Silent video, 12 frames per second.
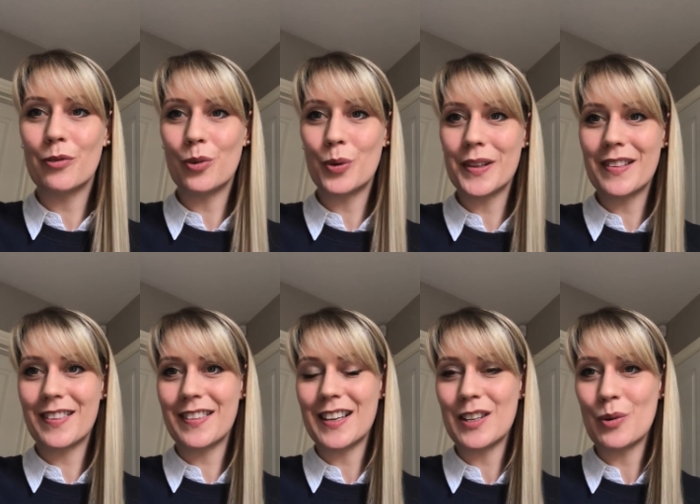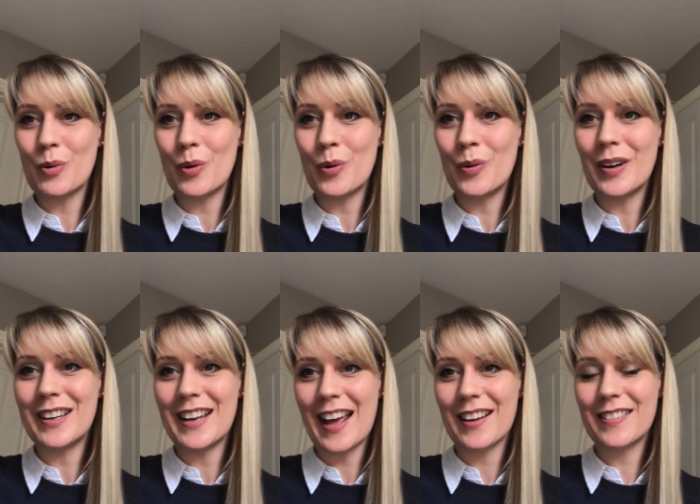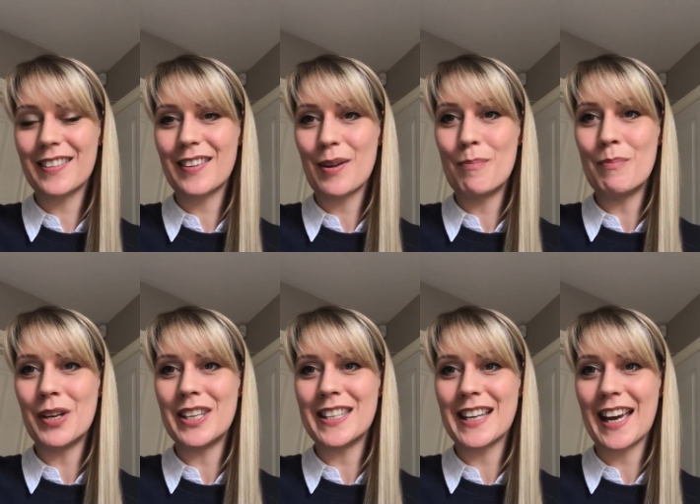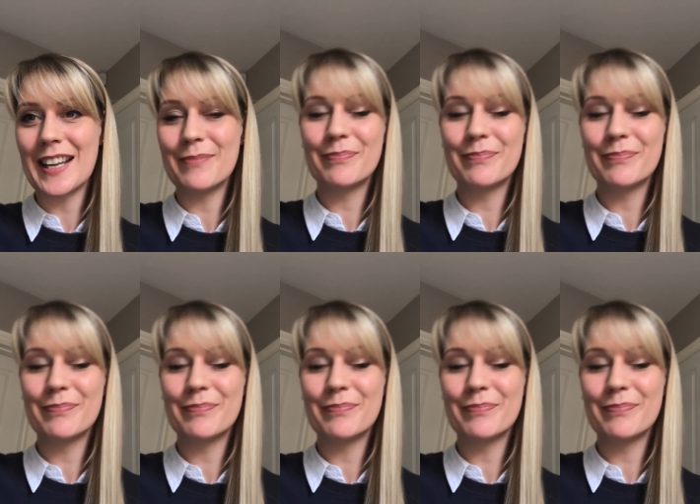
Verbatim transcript: forward to seeing you all next Monday.